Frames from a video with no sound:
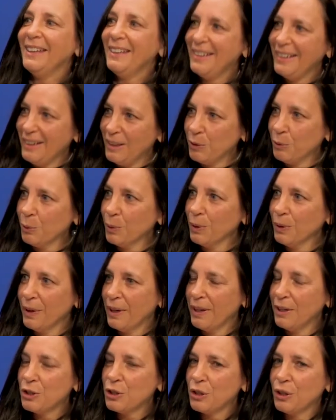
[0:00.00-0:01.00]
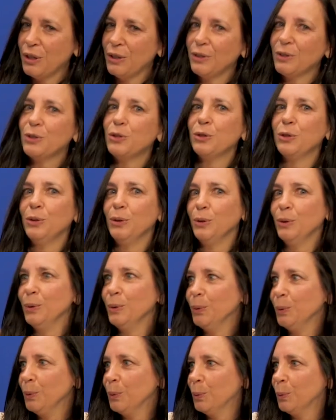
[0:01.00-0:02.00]
in relation
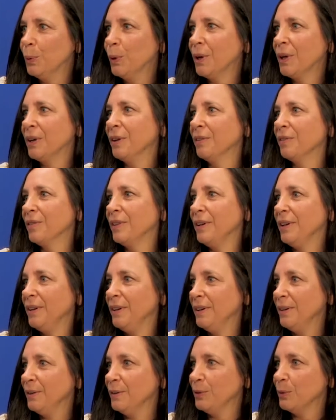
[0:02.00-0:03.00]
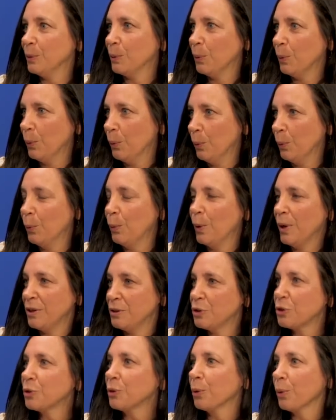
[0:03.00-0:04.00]
to one of these
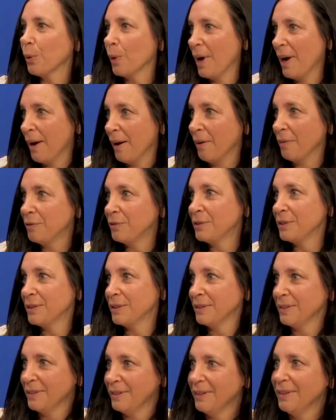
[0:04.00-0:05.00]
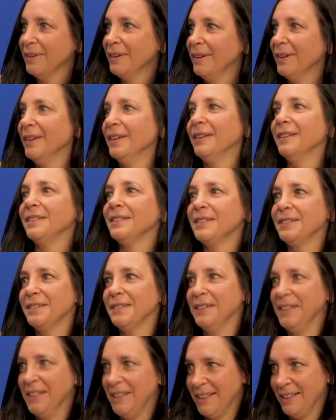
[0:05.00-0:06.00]
witchcraft
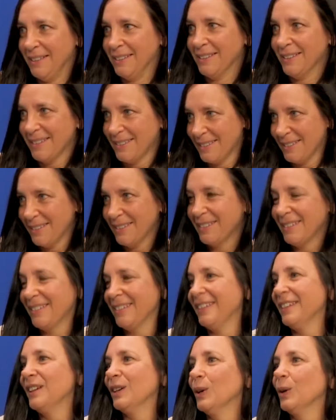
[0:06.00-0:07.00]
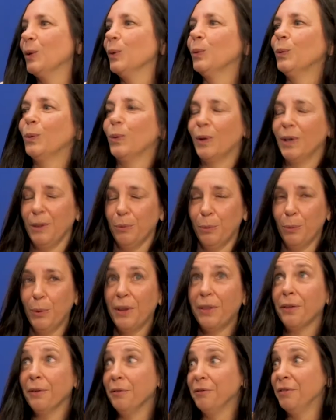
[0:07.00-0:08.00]
scenes mm-hmm.
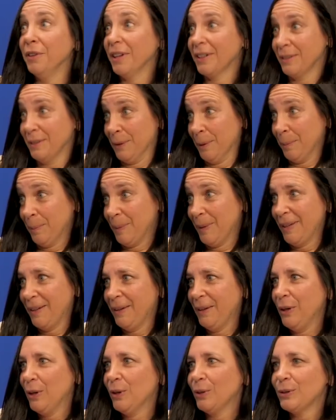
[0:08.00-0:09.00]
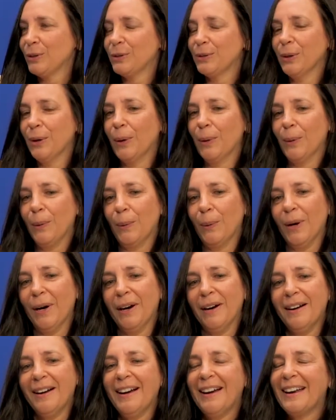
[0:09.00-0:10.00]
with a victim. So
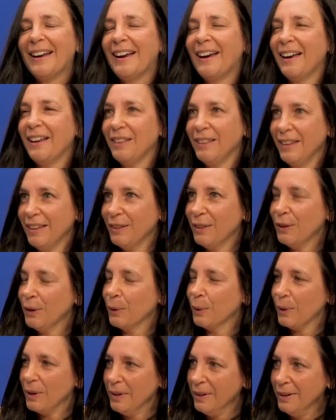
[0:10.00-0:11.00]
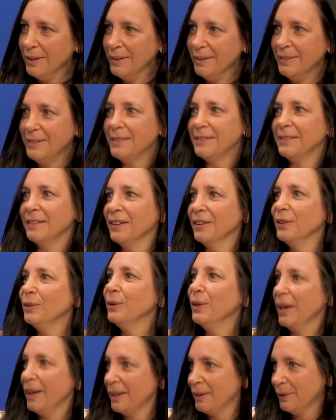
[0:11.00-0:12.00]
I think there is a
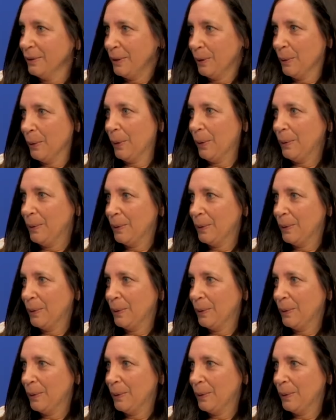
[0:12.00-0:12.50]
likelihood,